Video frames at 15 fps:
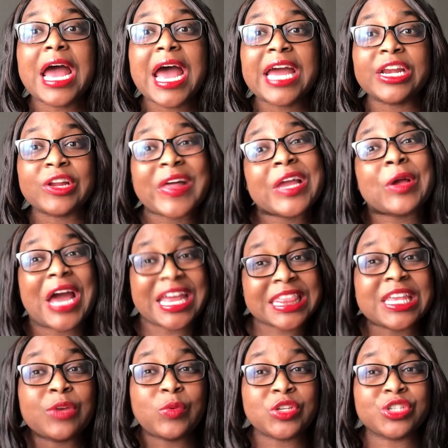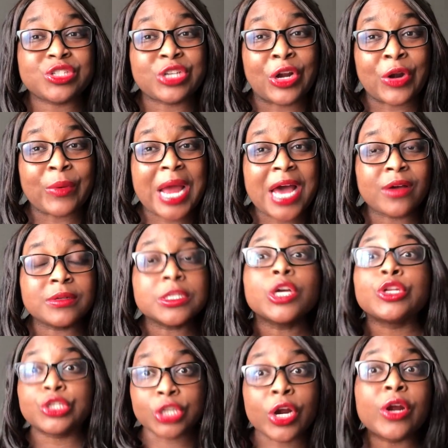and you're like, I think we should turn around,
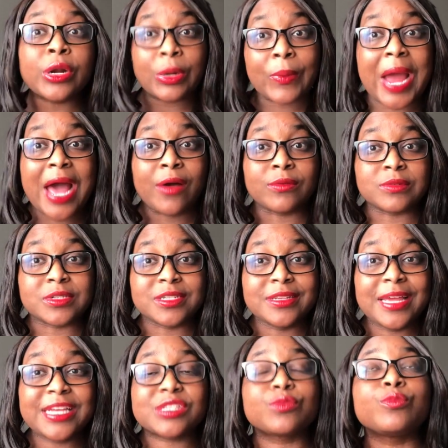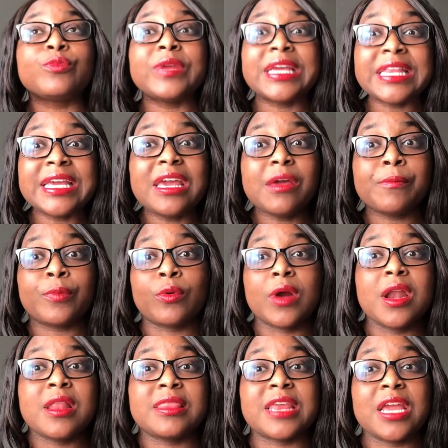turn around. It's really
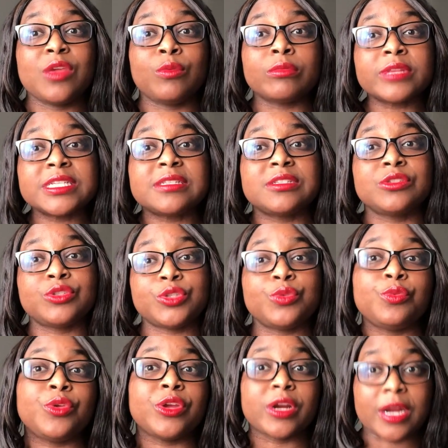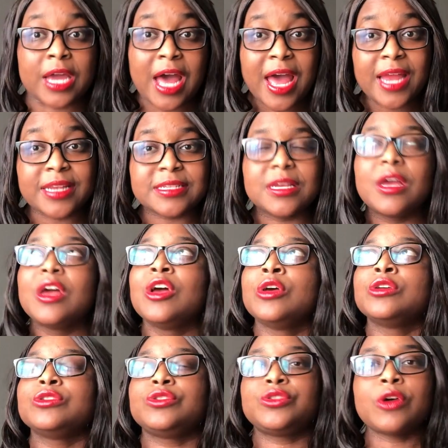important that you listen to your gut.
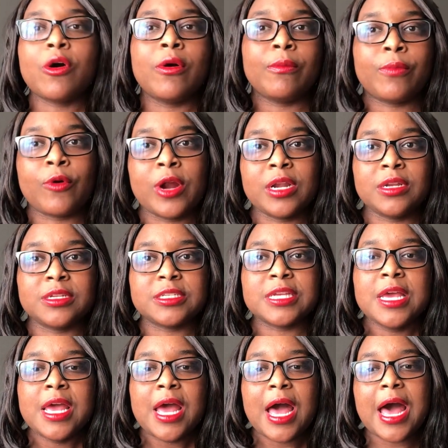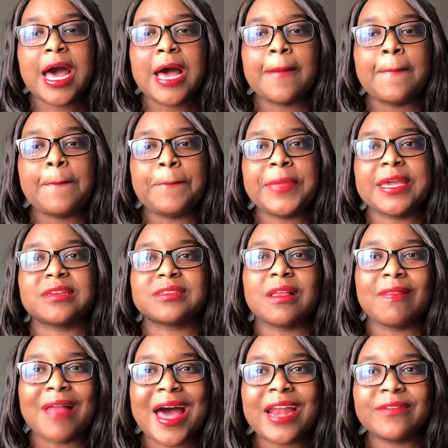So important. Um, because a
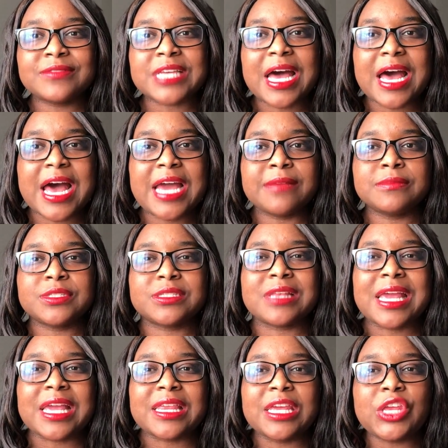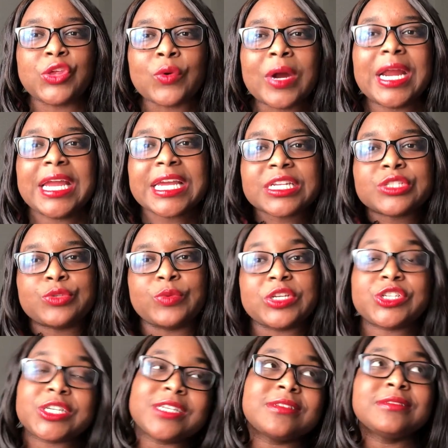lot of times, like your
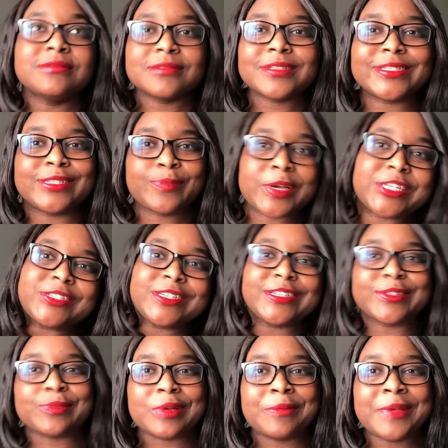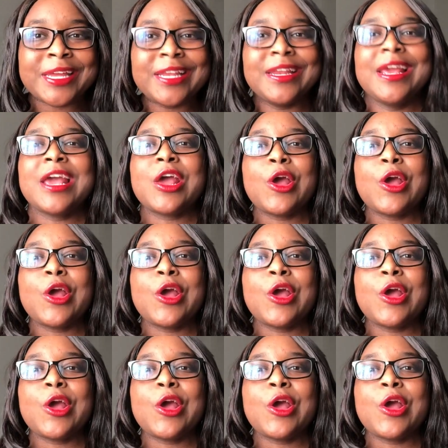intuition, especially as women,